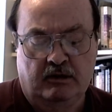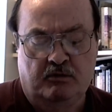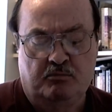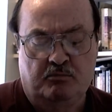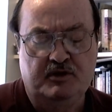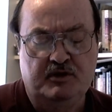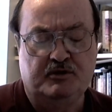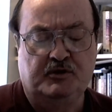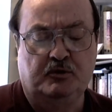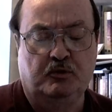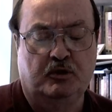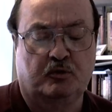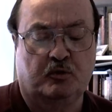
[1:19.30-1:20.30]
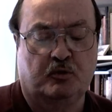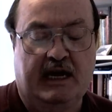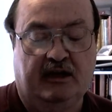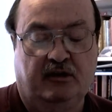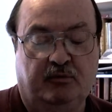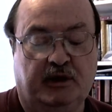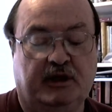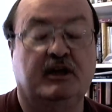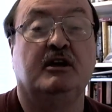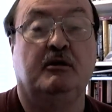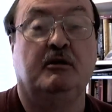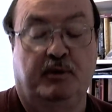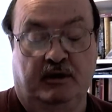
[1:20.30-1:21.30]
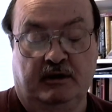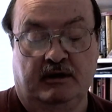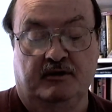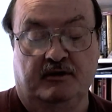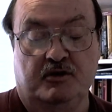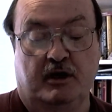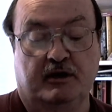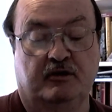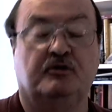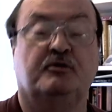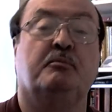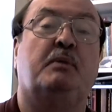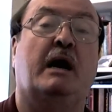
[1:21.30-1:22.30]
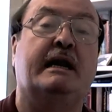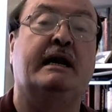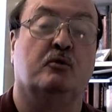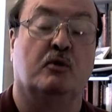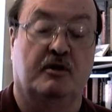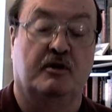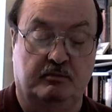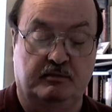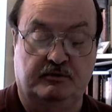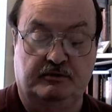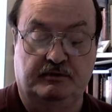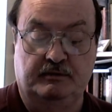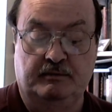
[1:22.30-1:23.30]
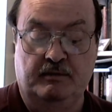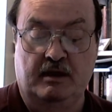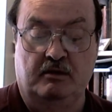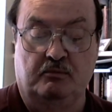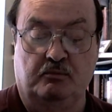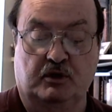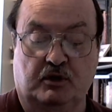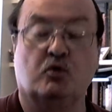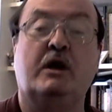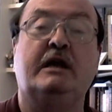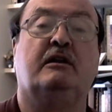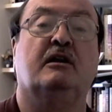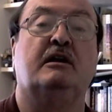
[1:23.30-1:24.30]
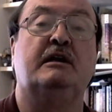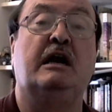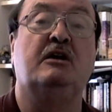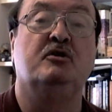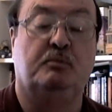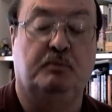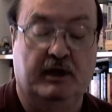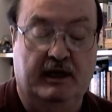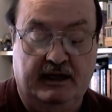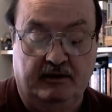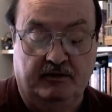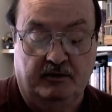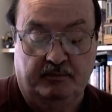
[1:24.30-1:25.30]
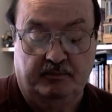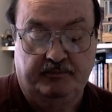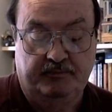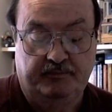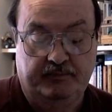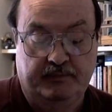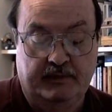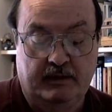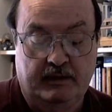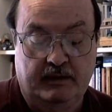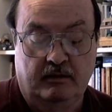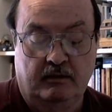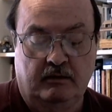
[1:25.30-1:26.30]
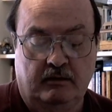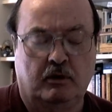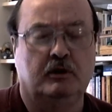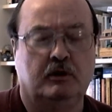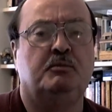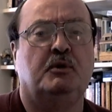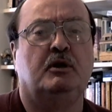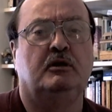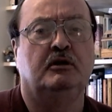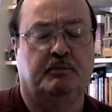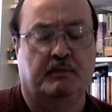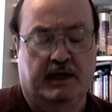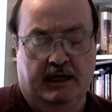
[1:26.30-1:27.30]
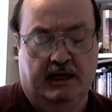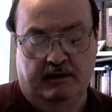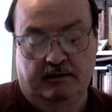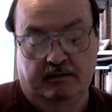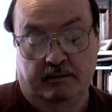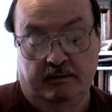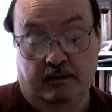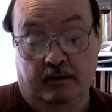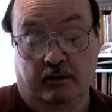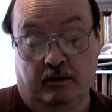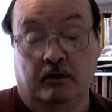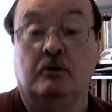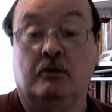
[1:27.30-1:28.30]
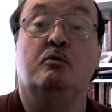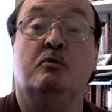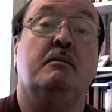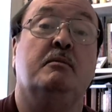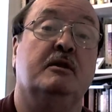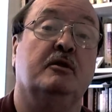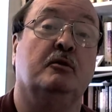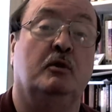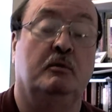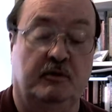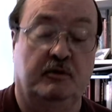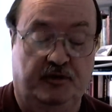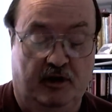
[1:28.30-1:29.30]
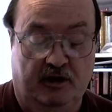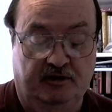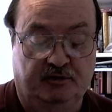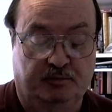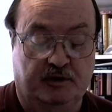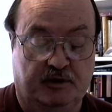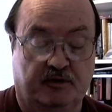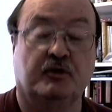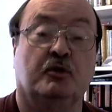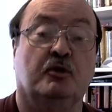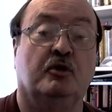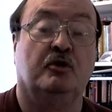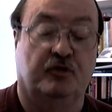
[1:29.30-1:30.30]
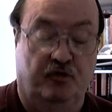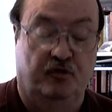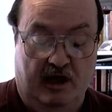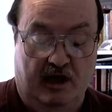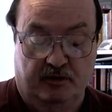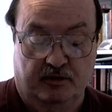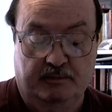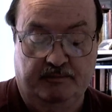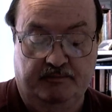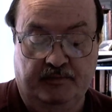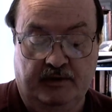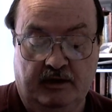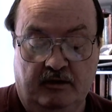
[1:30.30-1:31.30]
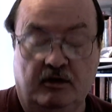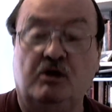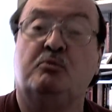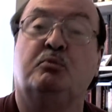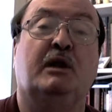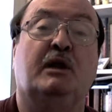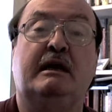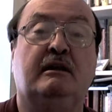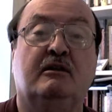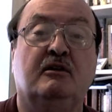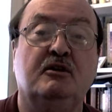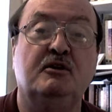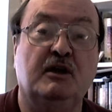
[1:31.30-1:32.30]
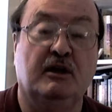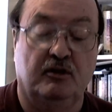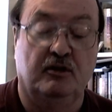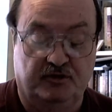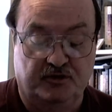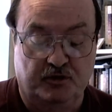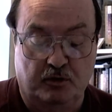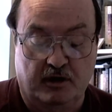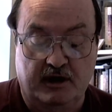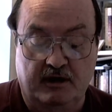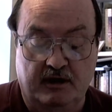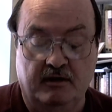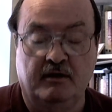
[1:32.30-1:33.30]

Mother to her right picking up daughter's body rhythms, but greatly underplaying them. All a bald man who may be the woman's husband, the girl's father, blandly tells a story,